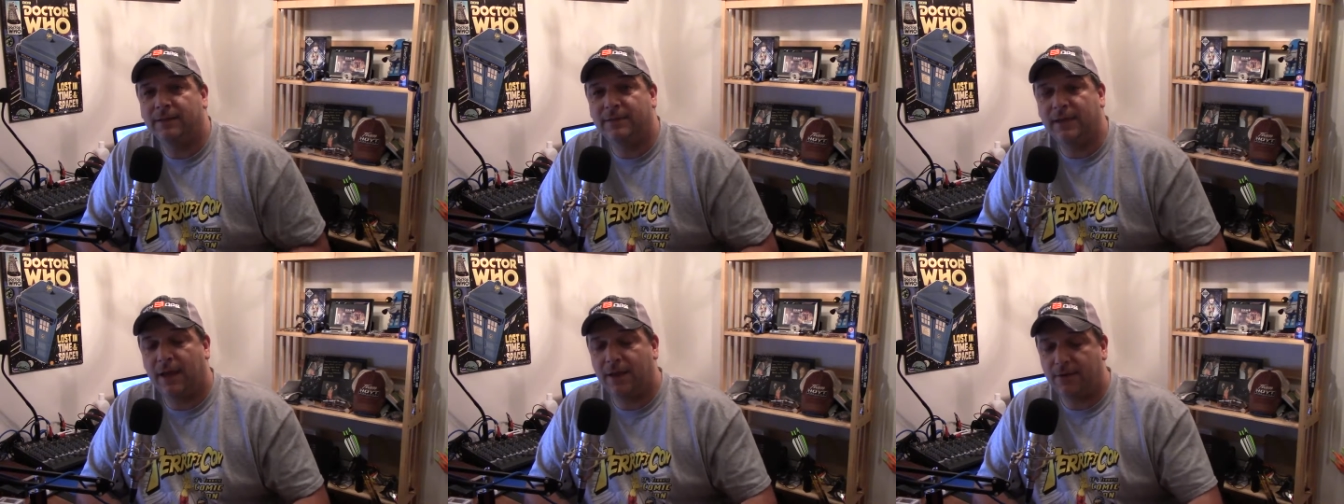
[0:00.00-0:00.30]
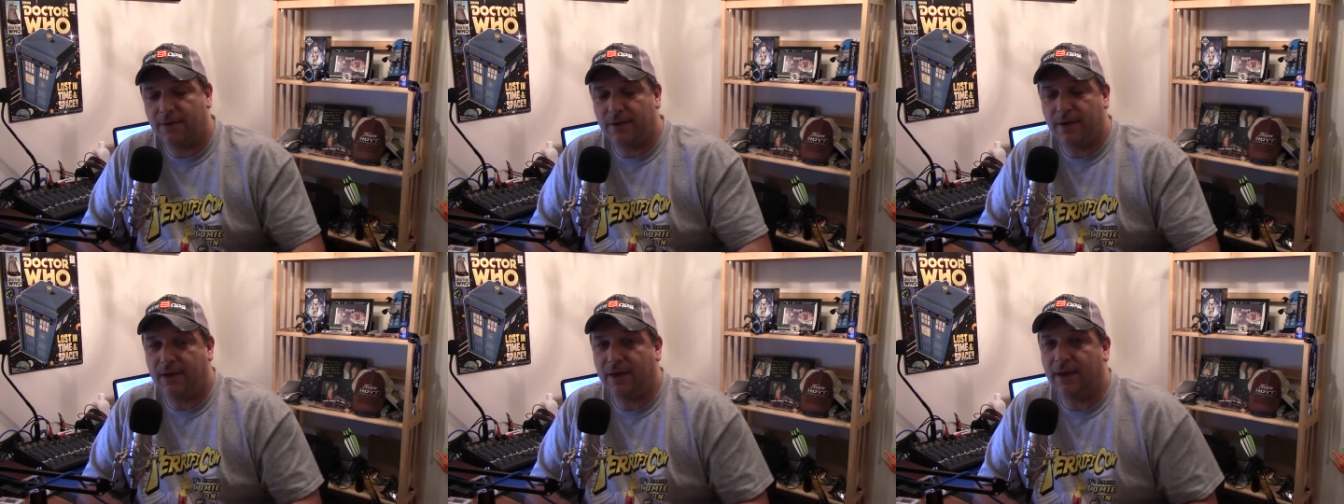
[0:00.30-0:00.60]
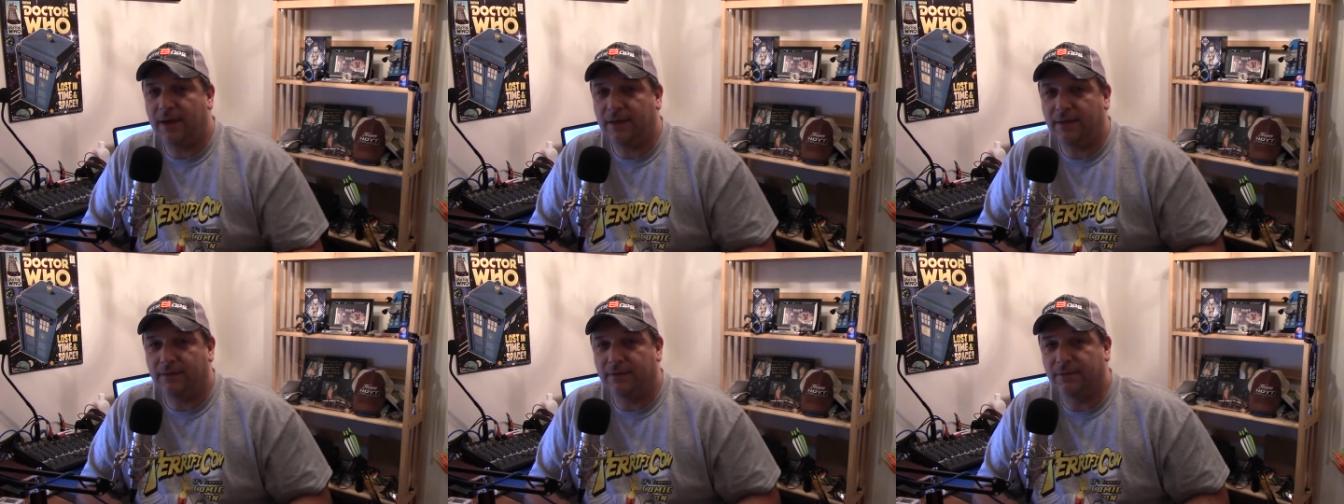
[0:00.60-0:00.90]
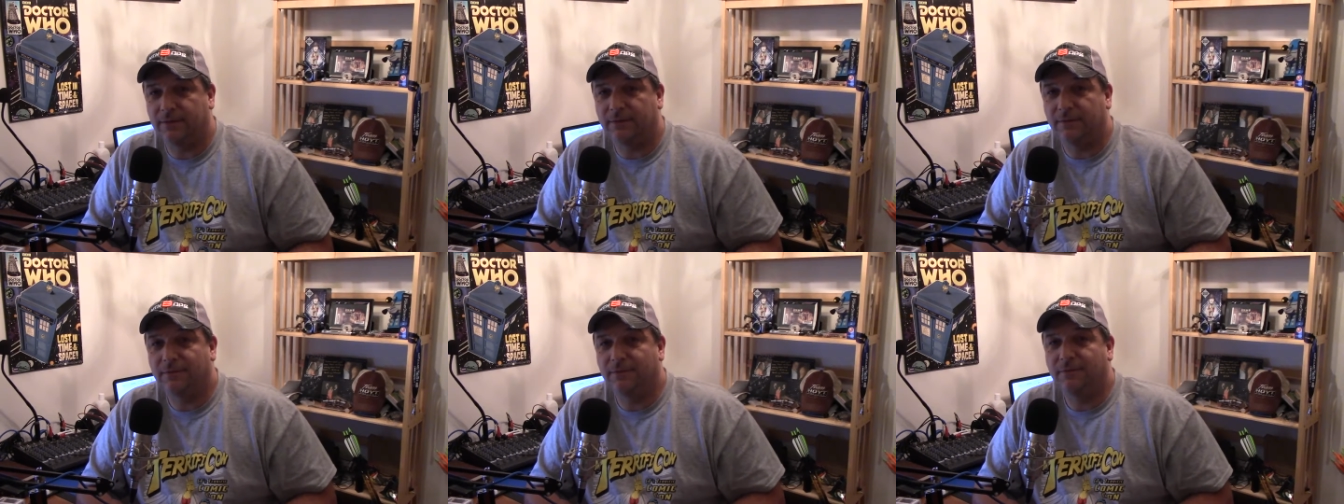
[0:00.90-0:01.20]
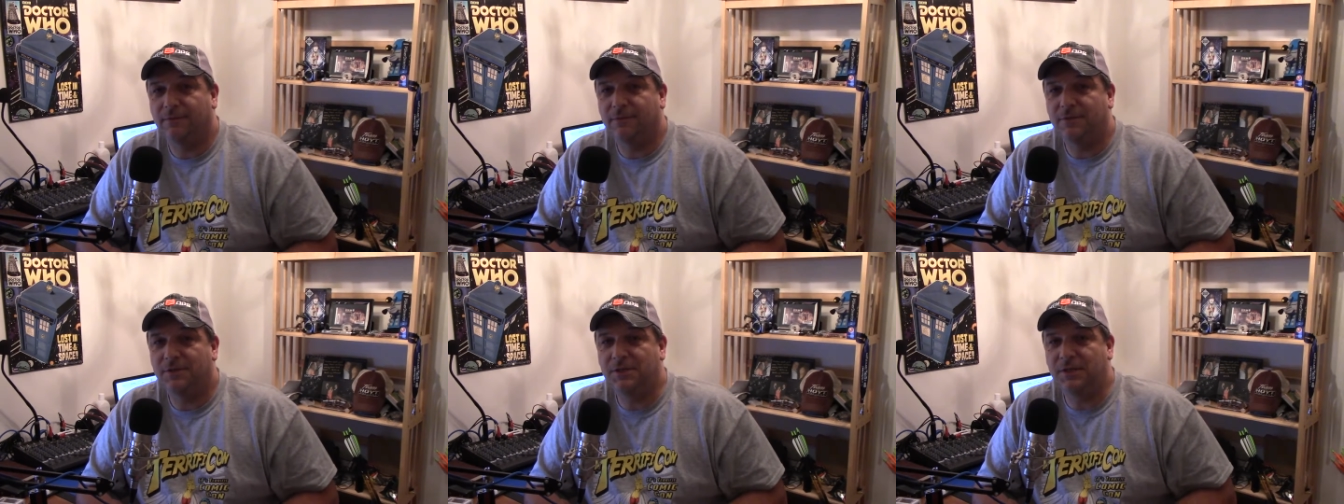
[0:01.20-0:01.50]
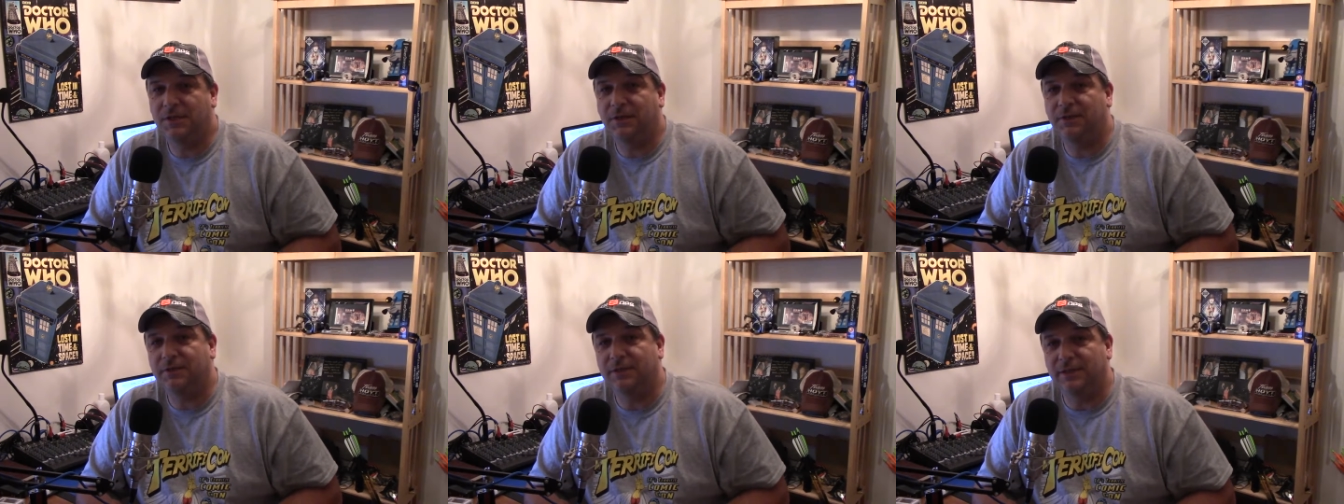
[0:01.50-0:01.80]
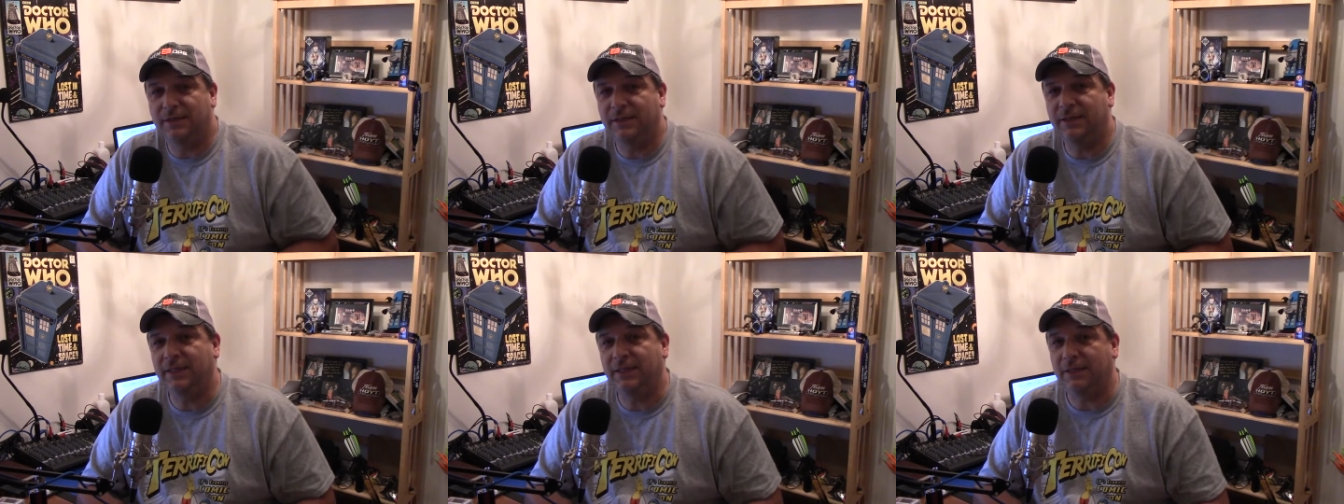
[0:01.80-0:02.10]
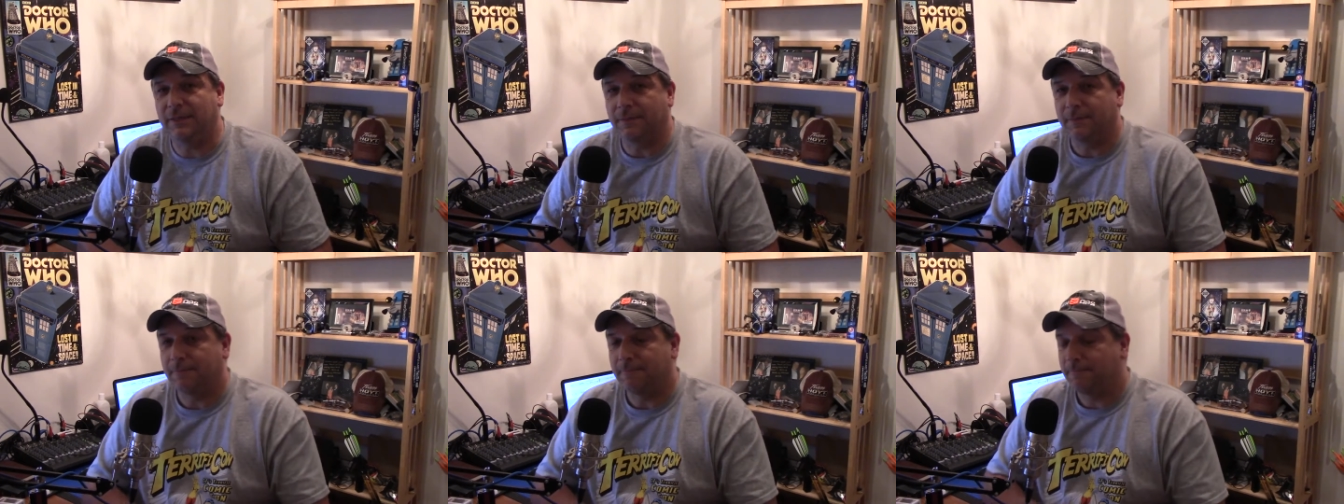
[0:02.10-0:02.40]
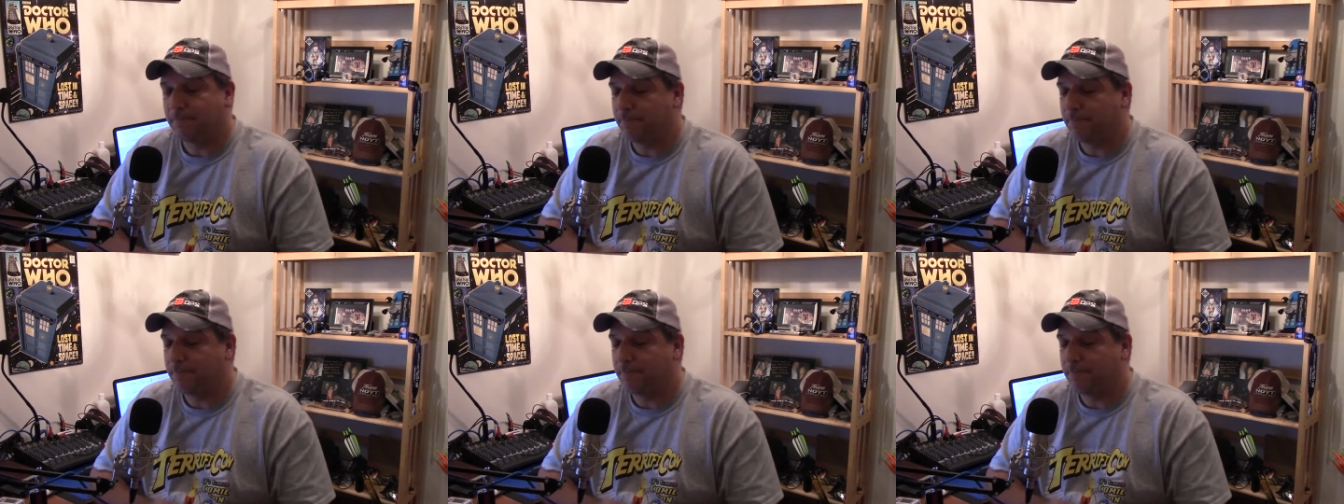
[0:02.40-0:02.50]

the Saturday night GLC League.